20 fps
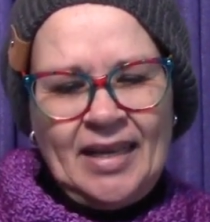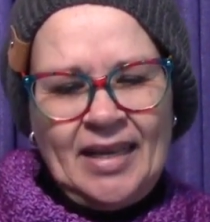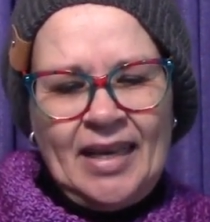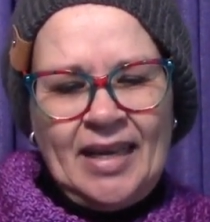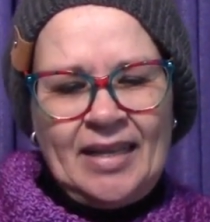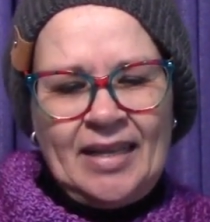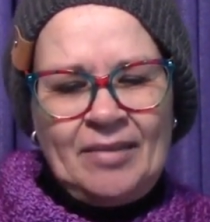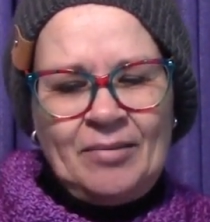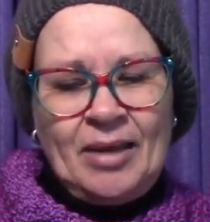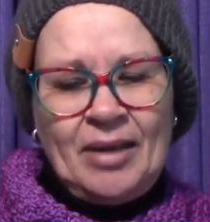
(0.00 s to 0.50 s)

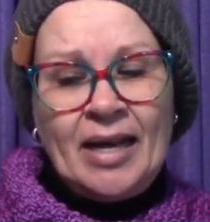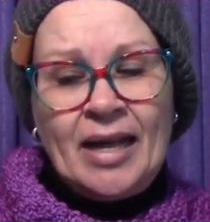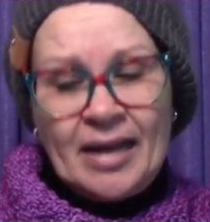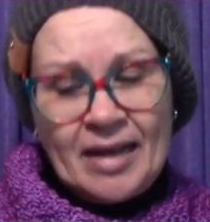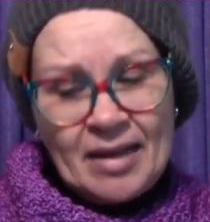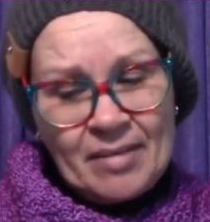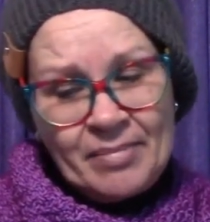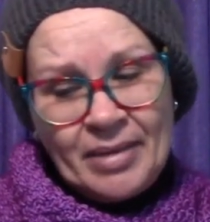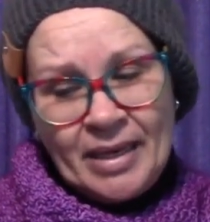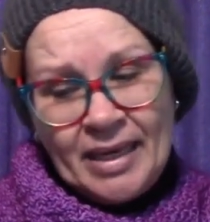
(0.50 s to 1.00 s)
And when I
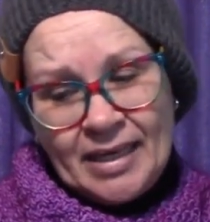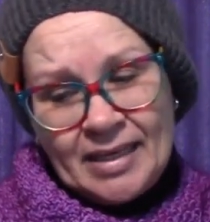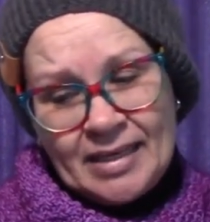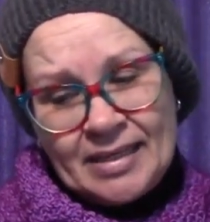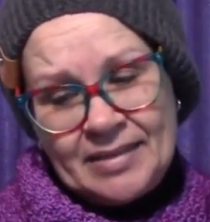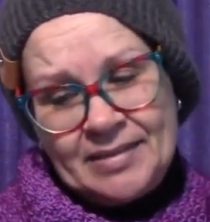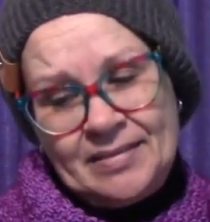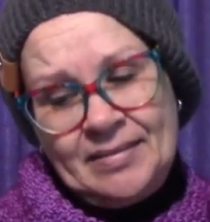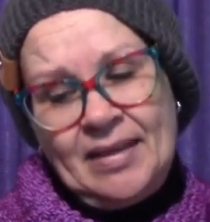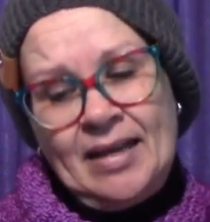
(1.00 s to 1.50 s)
come back,
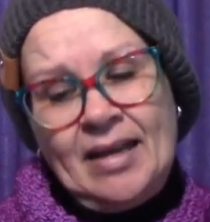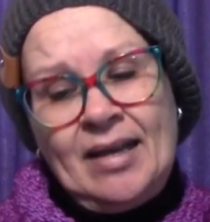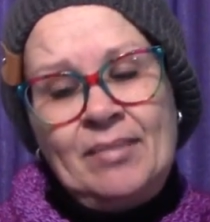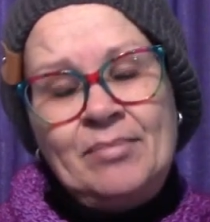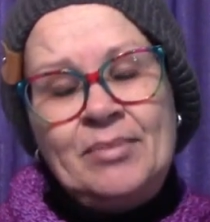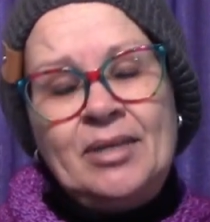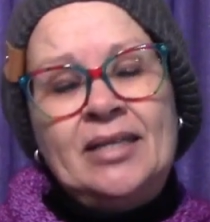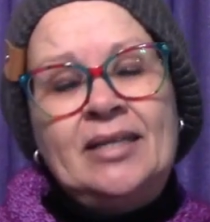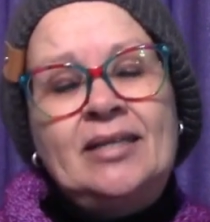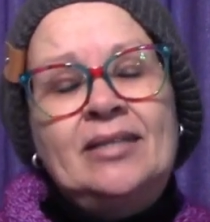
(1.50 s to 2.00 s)

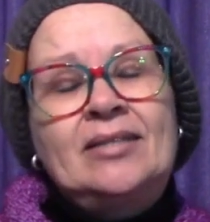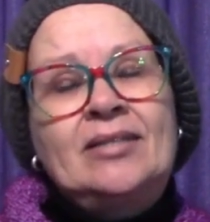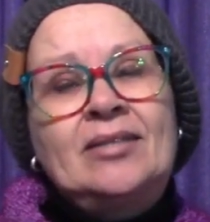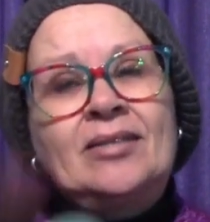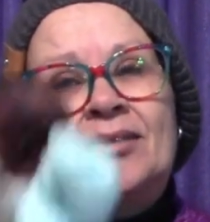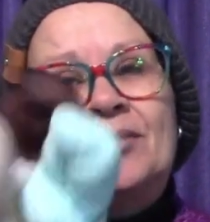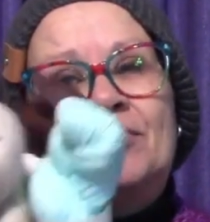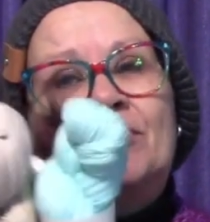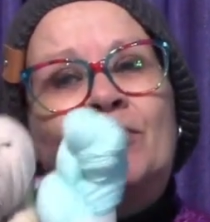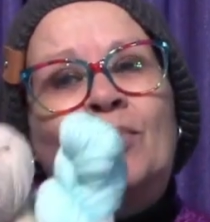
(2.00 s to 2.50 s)
I'm going to
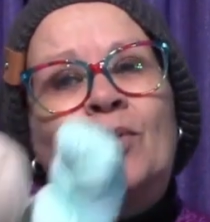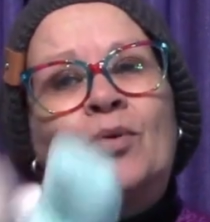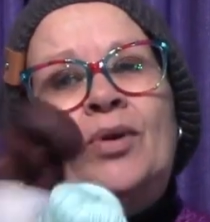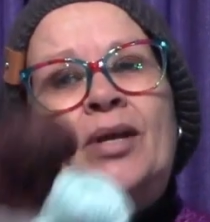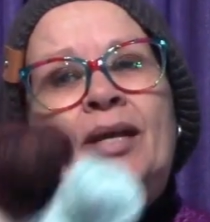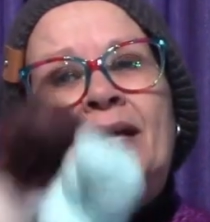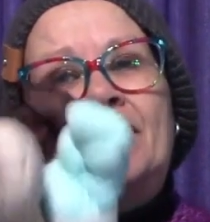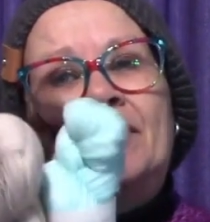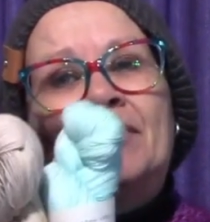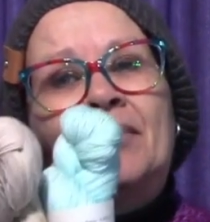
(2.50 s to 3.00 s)
start
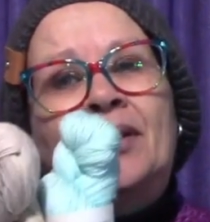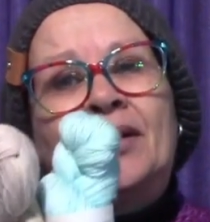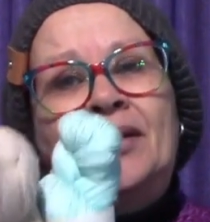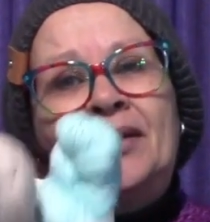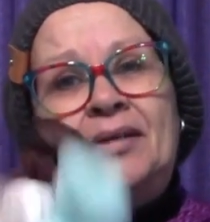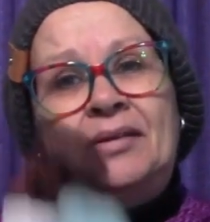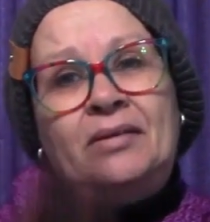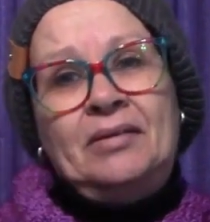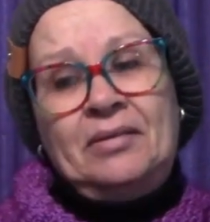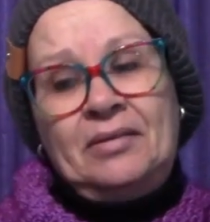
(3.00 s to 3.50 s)
balling my
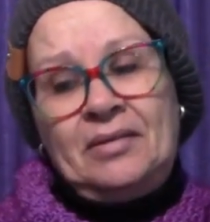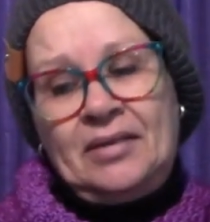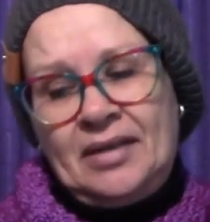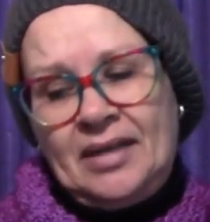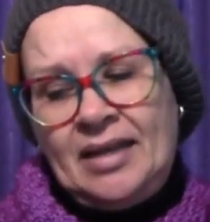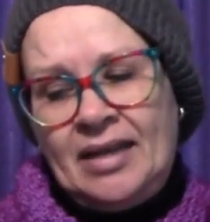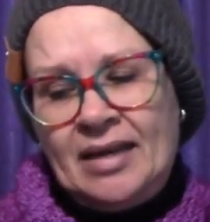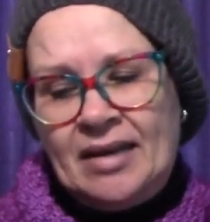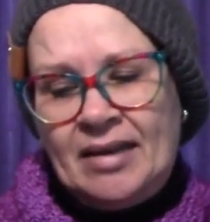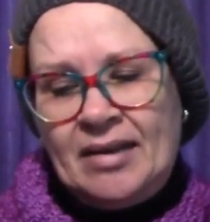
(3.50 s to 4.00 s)
yarn.
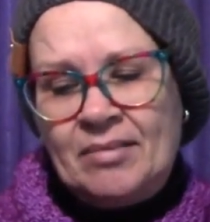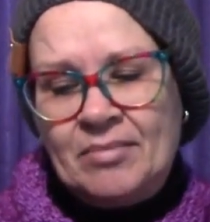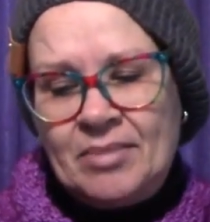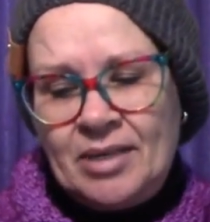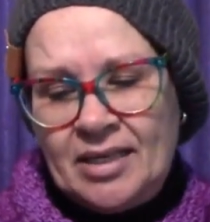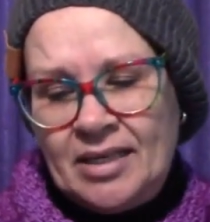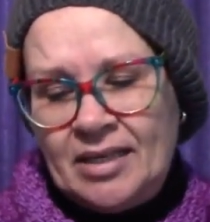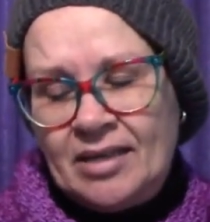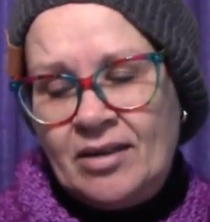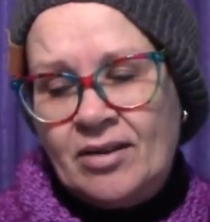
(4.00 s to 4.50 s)
And I'm
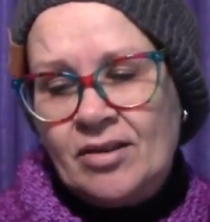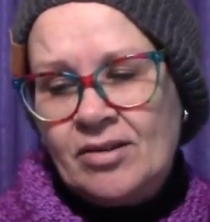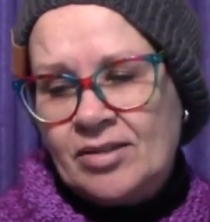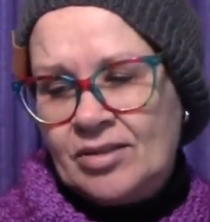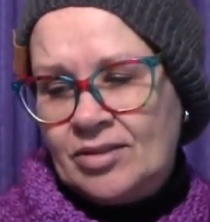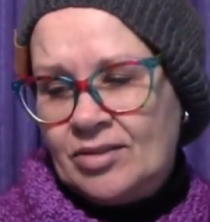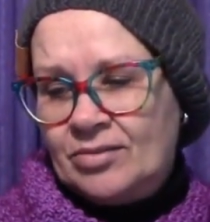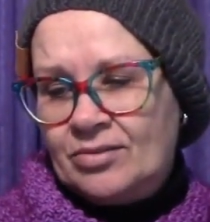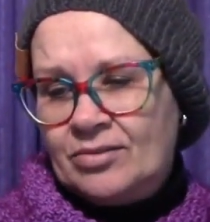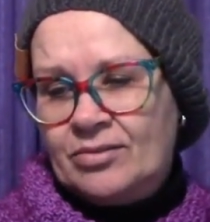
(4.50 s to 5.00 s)
going to
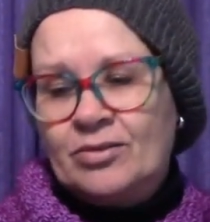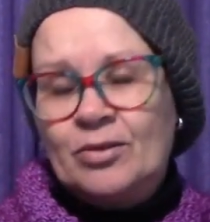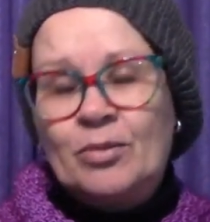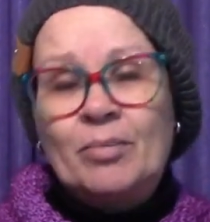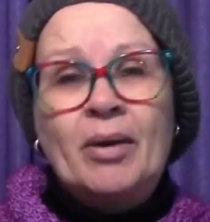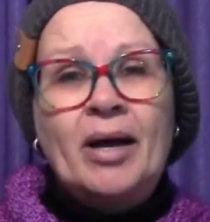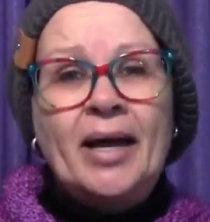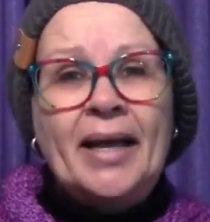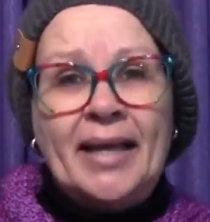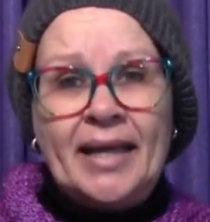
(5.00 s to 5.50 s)
cast on for
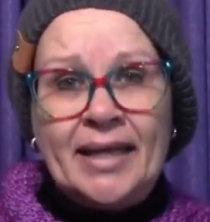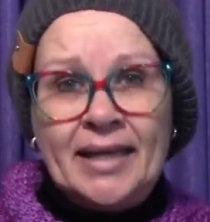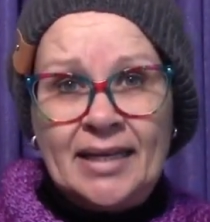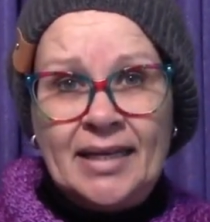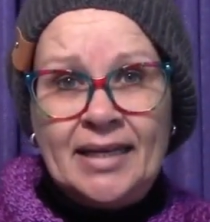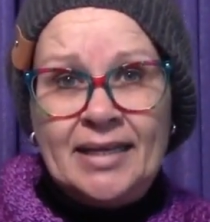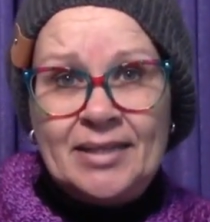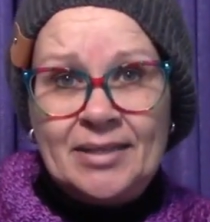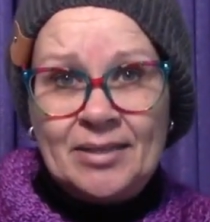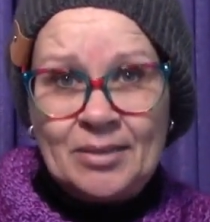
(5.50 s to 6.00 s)
my
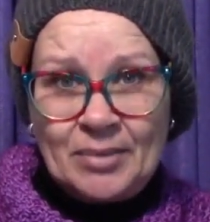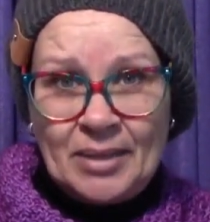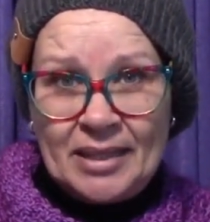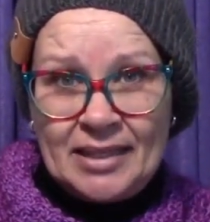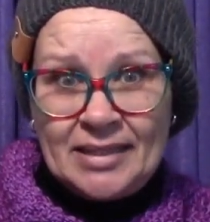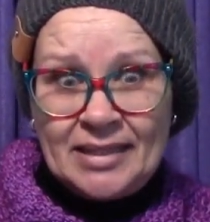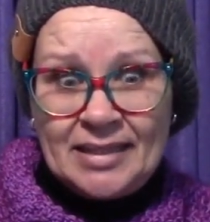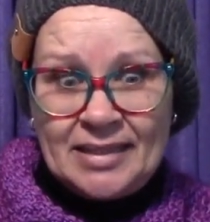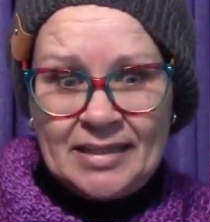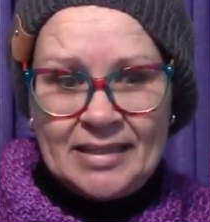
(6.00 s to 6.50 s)
Henley
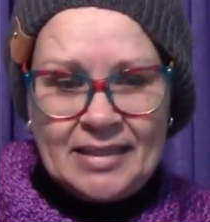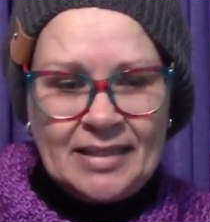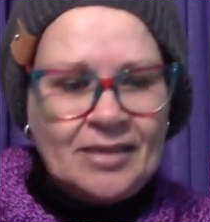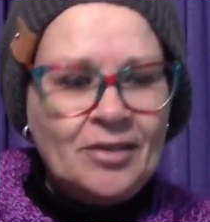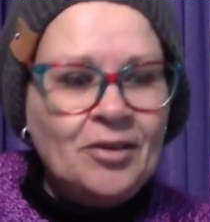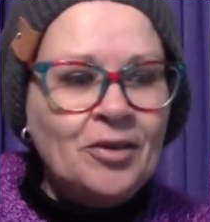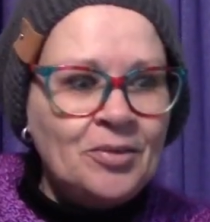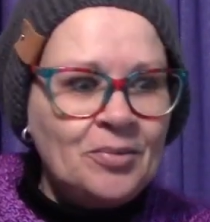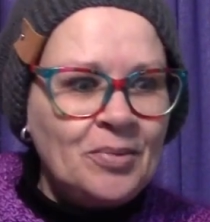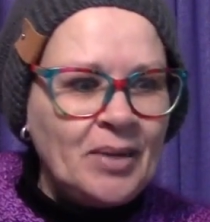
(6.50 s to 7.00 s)
sweater.
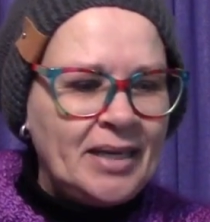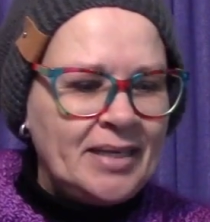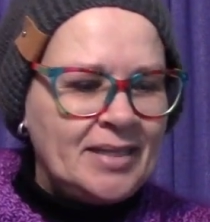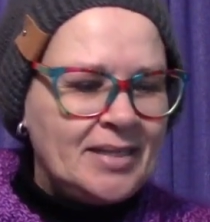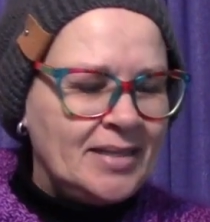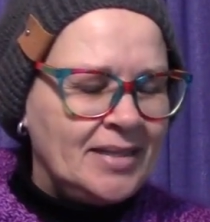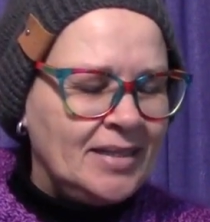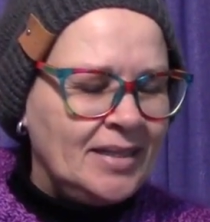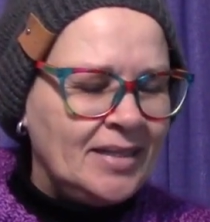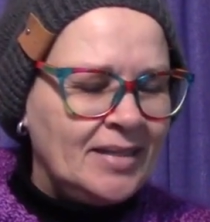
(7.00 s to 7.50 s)
Can't
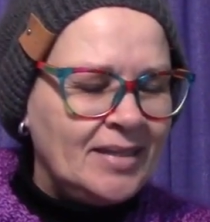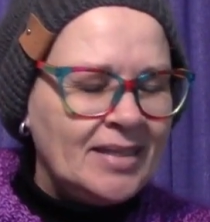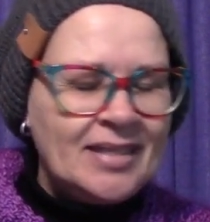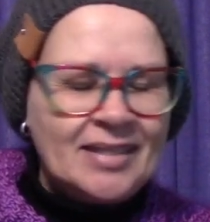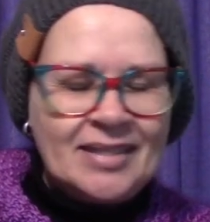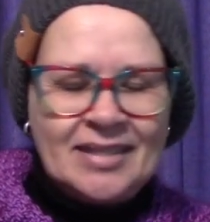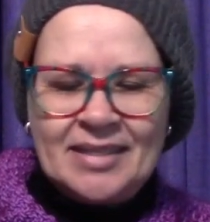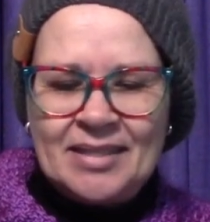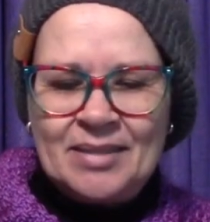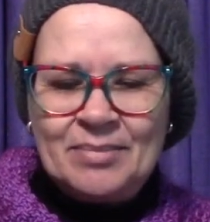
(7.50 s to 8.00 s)
wait. I think
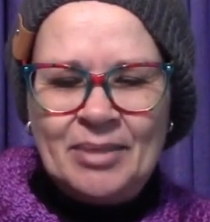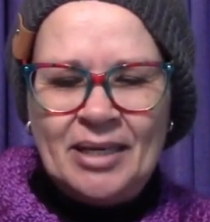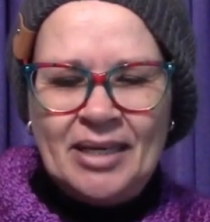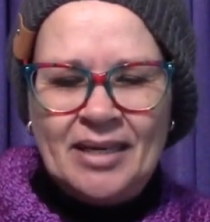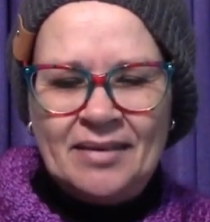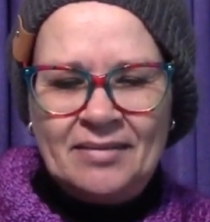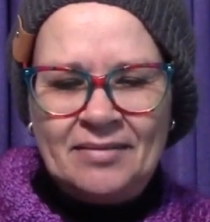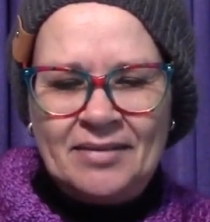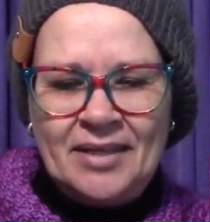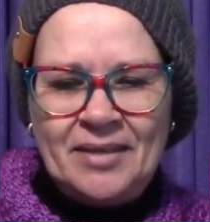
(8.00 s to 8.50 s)
it's going to be
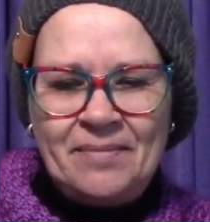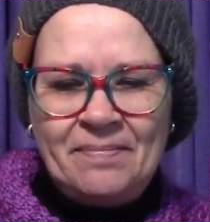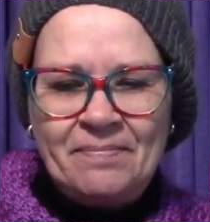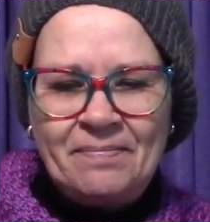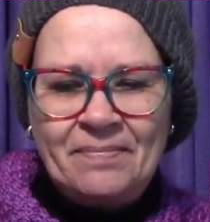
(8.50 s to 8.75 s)
lovely.